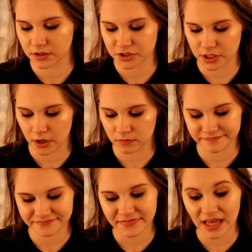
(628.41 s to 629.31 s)
So
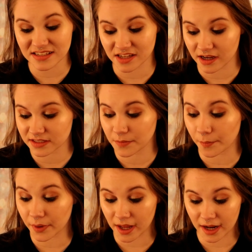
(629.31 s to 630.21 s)
that sucks.
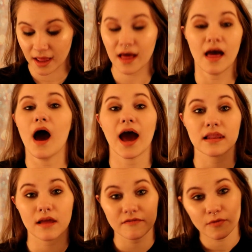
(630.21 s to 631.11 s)
But I
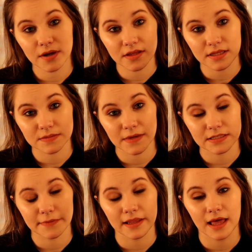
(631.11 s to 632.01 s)
love the way that this
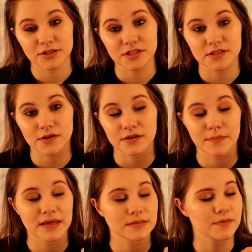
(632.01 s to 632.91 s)
makes my lashes look,
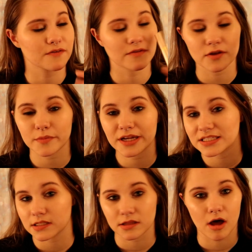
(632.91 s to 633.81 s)
makes them look
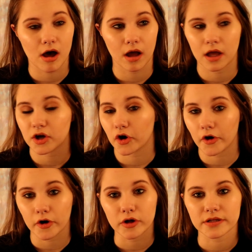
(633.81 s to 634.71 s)
voluminous, long,
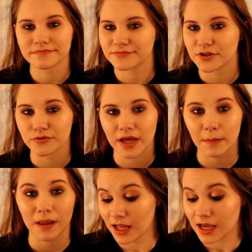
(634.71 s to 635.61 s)
curled, you
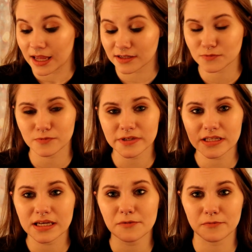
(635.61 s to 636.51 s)
name it. And it's
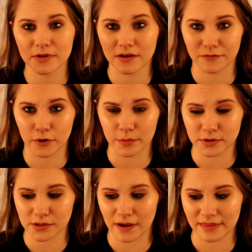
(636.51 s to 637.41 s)
really, really
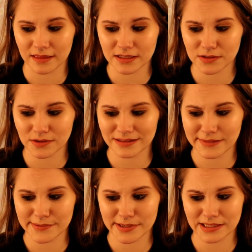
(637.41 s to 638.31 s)
affordable too. I think this is only
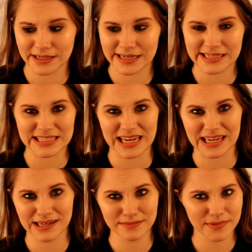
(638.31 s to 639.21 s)
maybe like
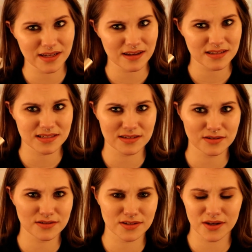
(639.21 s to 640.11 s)
10 bucks
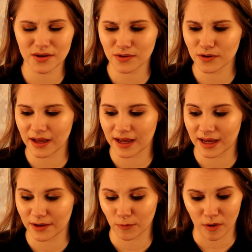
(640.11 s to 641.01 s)
or so
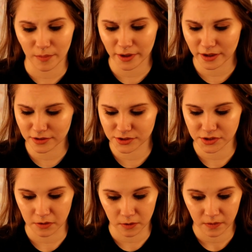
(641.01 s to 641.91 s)
at Walmart.
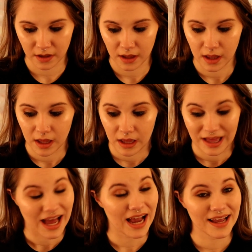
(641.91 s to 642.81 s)
So
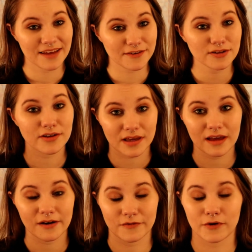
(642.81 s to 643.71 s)
if you're
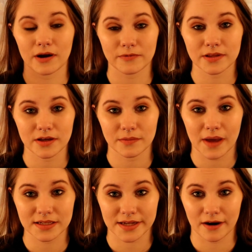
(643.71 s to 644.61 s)
looking for a really good
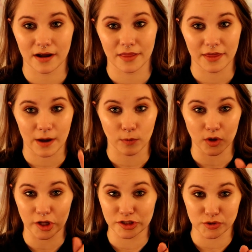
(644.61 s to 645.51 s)
mascara that
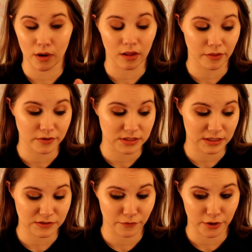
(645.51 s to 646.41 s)
will do all of those
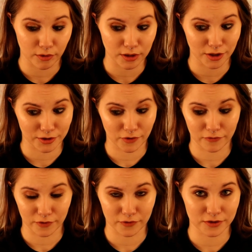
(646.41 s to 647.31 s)
things for you, look no
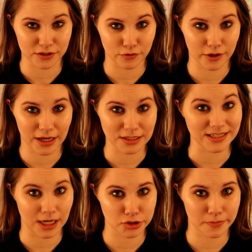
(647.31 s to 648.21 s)
further because L'Oreal's
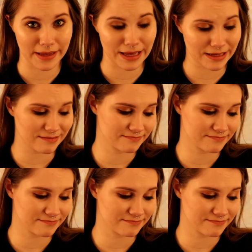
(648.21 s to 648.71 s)
got your back.